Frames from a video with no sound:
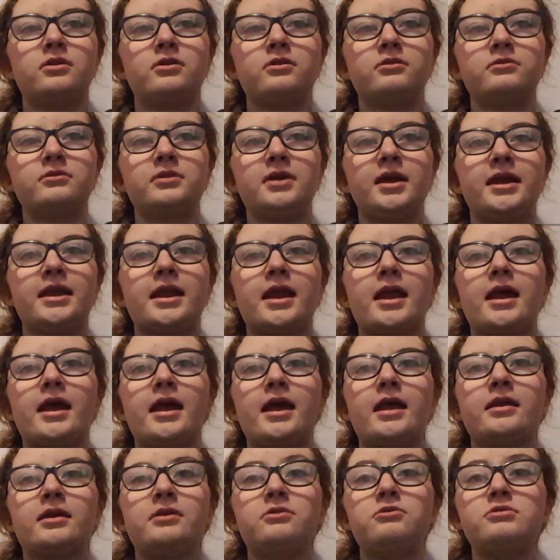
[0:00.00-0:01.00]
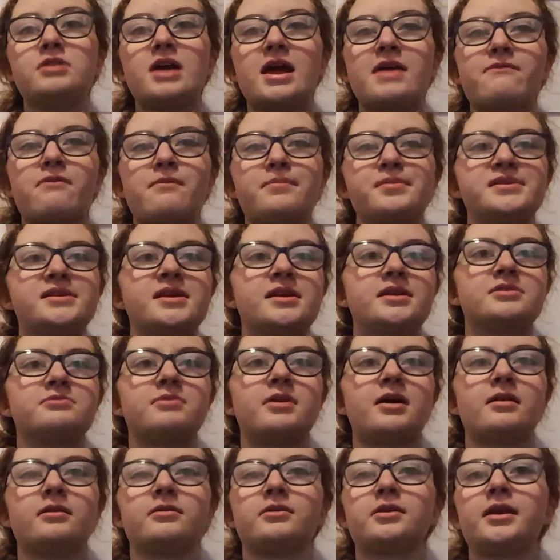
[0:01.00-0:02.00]
Alright, and ooh, 94% as
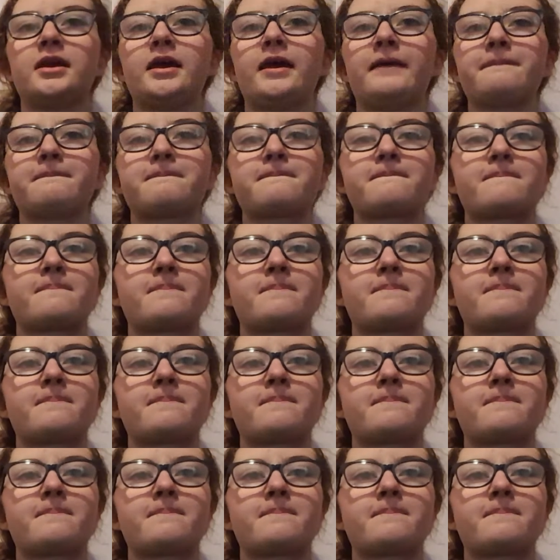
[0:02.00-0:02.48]
well, okay.